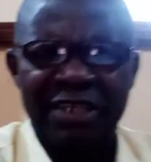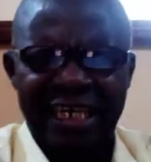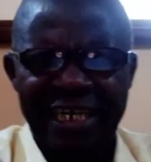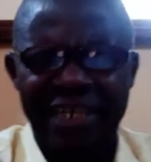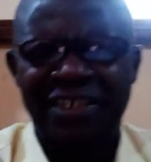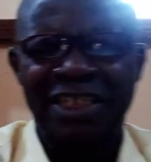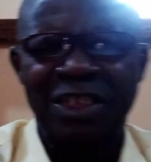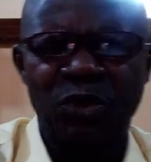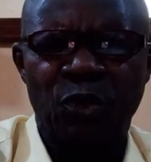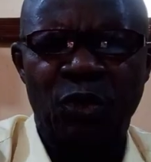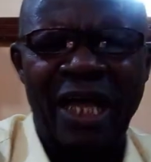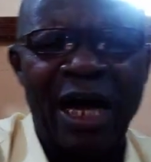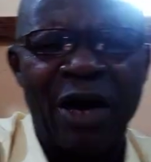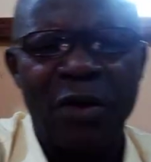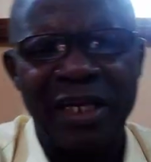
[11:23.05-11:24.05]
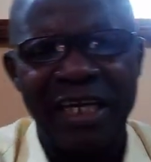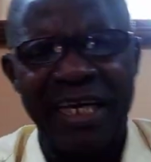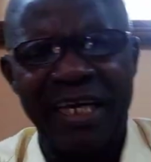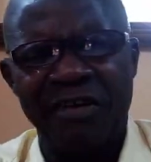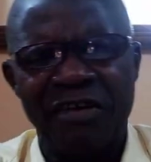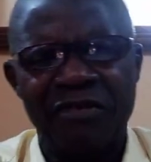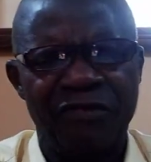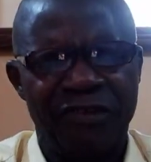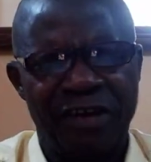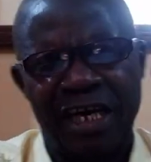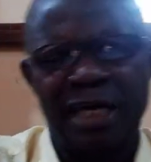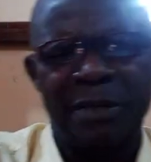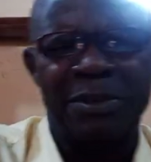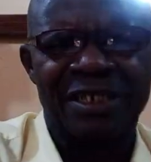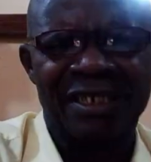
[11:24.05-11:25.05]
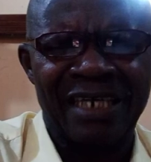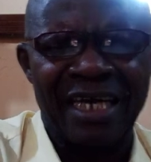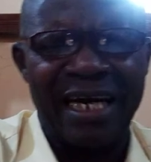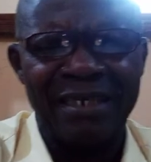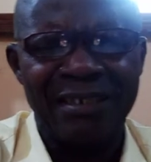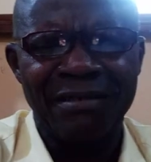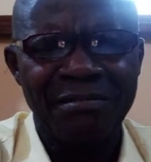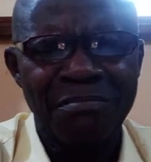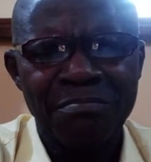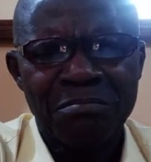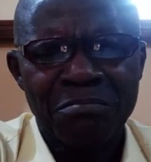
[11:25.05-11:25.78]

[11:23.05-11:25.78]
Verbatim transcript: cases where only verbs can